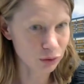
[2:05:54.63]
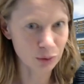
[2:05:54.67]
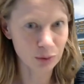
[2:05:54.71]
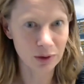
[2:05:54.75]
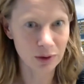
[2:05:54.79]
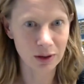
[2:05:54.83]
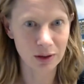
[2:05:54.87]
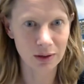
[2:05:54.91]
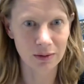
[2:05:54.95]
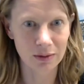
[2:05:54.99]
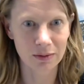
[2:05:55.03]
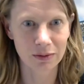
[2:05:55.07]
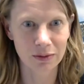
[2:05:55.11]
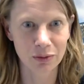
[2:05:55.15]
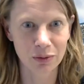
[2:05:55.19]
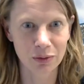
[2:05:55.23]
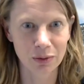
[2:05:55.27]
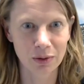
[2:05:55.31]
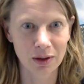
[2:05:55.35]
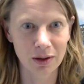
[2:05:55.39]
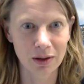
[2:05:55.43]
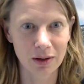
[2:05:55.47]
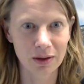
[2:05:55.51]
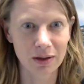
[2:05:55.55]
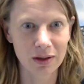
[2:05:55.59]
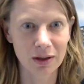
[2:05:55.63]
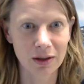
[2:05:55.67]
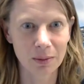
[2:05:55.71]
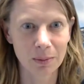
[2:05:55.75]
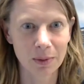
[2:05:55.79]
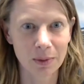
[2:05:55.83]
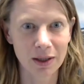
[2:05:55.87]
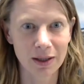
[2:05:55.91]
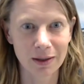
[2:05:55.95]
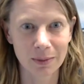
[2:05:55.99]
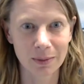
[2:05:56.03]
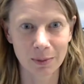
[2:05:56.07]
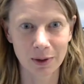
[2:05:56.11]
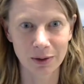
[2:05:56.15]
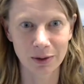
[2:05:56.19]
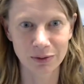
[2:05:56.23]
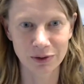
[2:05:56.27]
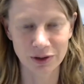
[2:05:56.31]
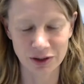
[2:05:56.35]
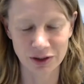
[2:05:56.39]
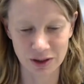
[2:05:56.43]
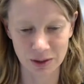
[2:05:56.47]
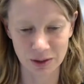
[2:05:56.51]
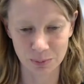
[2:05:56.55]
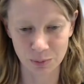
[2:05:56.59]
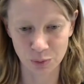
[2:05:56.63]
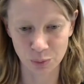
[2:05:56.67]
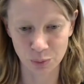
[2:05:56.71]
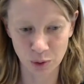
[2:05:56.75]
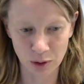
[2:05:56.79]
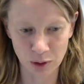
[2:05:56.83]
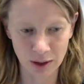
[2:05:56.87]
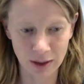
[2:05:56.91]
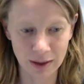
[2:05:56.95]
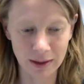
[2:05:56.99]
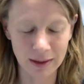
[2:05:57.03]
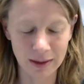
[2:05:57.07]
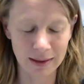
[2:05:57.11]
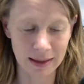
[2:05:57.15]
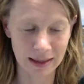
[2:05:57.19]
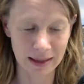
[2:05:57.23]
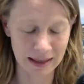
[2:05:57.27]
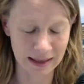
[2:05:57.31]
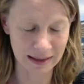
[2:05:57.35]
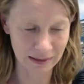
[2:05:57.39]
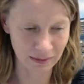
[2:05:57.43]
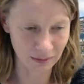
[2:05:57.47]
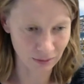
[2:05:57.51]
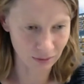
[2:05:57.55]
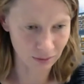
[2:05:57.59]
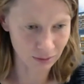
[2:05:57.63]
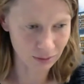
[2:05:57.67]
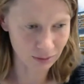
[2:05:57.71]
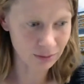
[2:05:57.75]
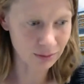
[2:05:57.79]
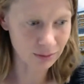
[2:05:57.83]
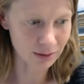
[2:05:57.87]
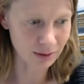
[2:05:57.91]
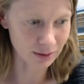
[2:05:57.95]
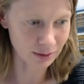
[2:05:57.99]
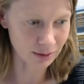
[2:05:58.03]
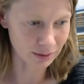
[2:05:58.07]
to the EMA about this yet, but what I hear